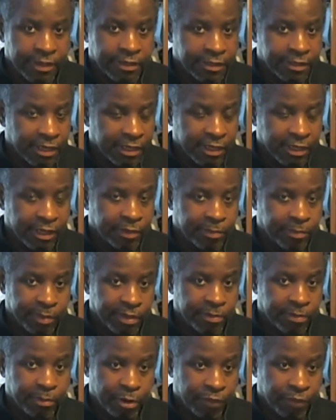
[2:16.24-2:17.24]
I think he'd be
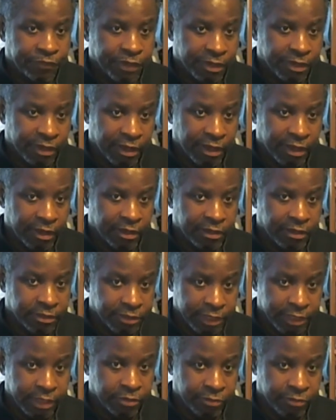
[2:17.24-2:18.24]
the perfect
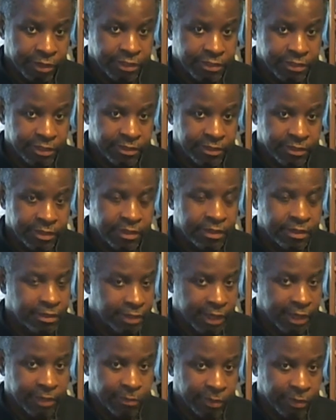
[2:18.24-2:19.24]
Dick Grayson
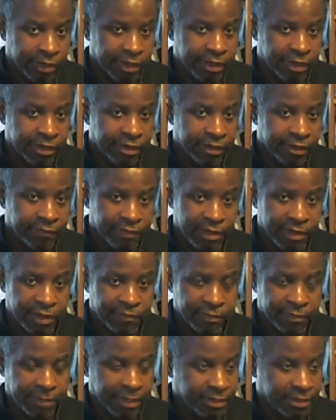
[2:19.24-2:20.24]
Nightwing if they
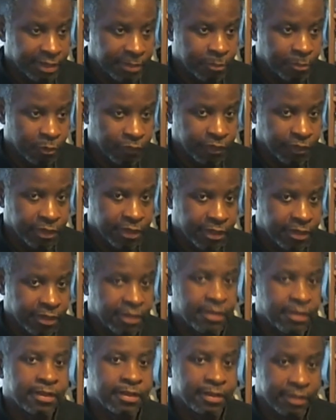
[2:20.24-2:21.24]
ever make that movie.
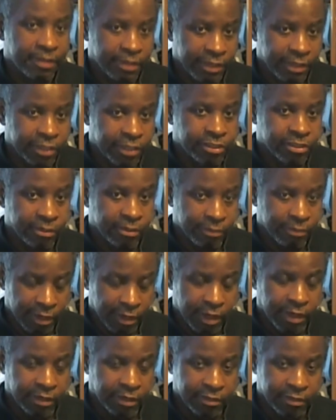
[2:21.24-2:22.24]
He should
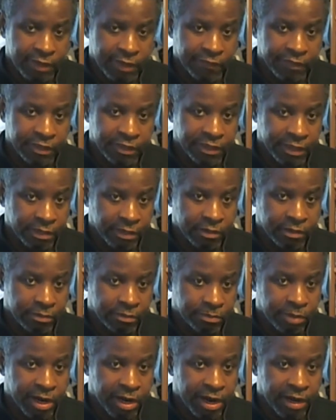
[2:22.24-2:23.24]
definitely Dylan
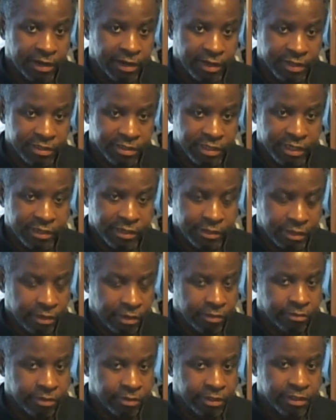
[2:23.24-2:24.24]
O'Brien, because he
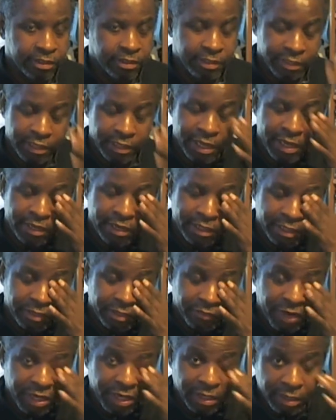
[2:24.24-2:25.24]
had the
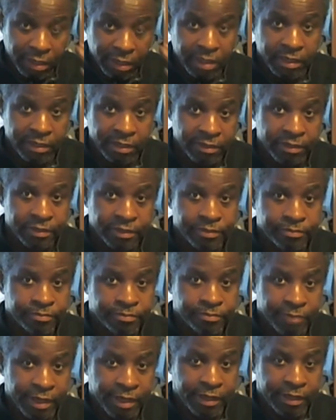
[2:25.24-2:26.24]
right look,
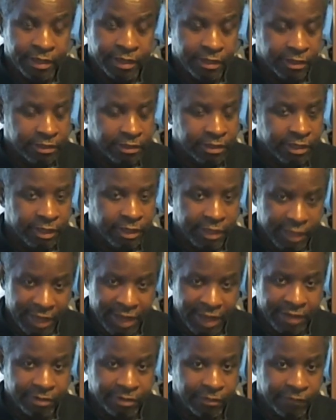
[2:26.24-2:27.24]
and he could
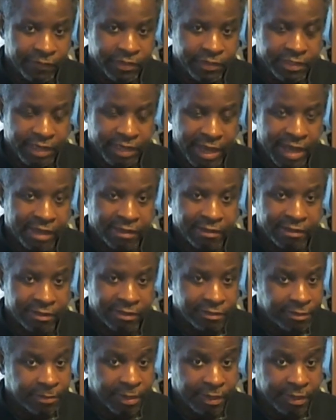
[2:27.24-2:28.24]
handle the physicality
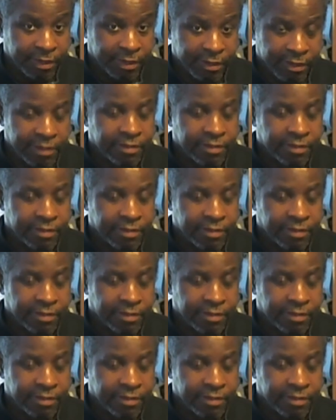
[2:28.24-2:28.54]
to me.